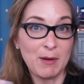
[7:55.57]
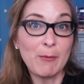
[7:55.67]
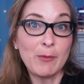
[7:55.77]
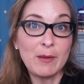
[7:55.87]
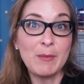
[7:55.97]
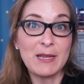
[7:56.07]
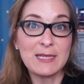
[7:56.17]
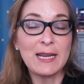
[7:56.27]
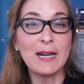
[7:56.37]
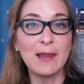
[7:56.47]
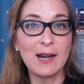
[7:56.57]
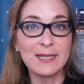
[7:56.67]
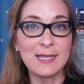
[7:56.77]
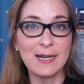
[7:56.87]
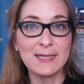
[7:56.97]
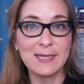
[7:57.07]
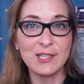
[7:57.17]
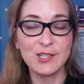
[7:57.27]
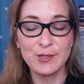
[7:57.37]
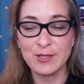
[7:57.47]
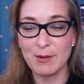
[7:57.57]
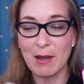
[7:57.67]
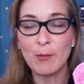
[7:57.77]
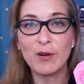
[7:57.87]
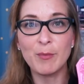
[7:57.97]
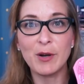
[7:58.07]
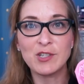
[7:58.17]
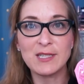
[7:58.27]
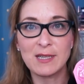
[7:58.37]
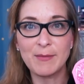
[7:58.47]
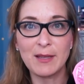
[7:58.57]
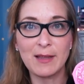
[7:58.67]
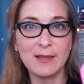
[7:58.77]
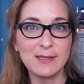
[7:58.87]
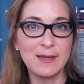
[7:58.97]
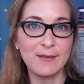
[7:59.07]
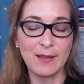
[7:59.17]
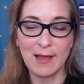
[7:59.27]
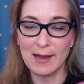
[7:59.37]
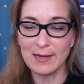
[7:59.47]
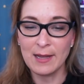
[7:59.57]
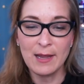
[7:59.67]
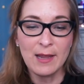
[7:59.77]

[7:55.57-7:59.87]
Probably, because I get a lot of sinus issues, so I would have purchased something like this down the line.